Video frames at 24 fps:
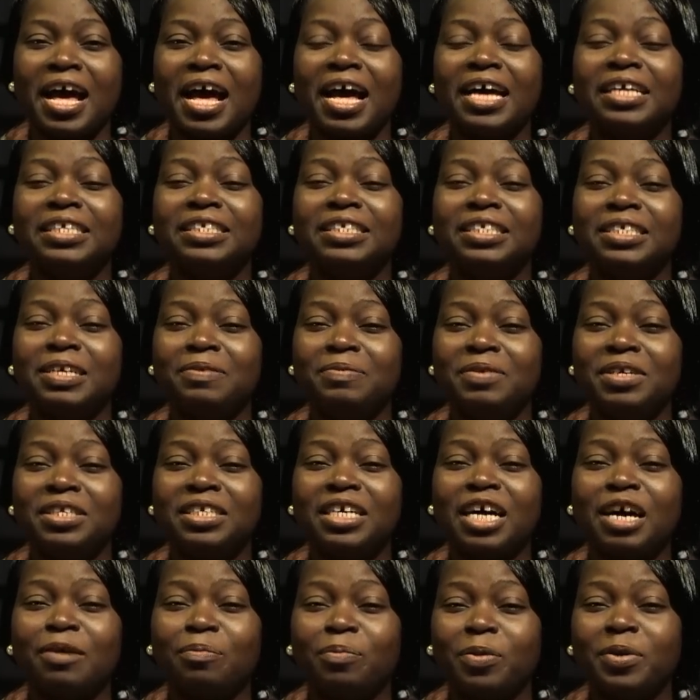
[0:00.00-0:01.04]
And David
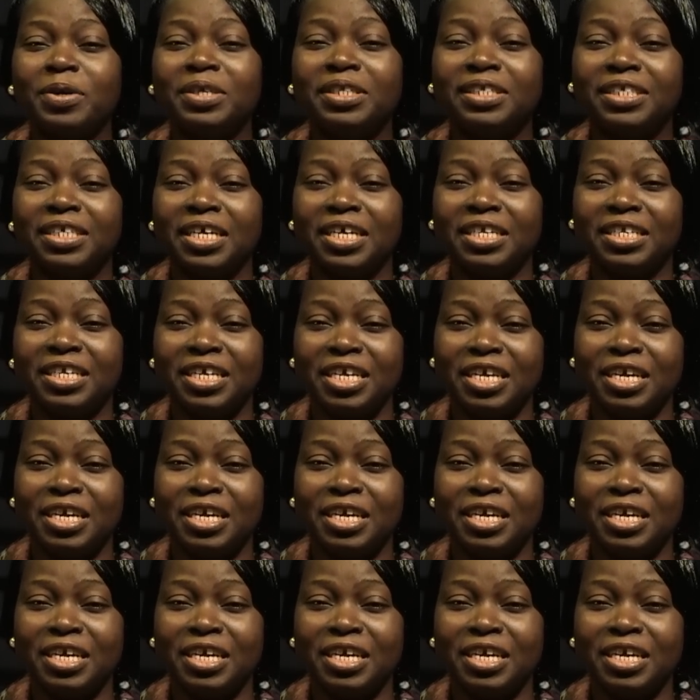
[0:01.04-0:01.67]
appointed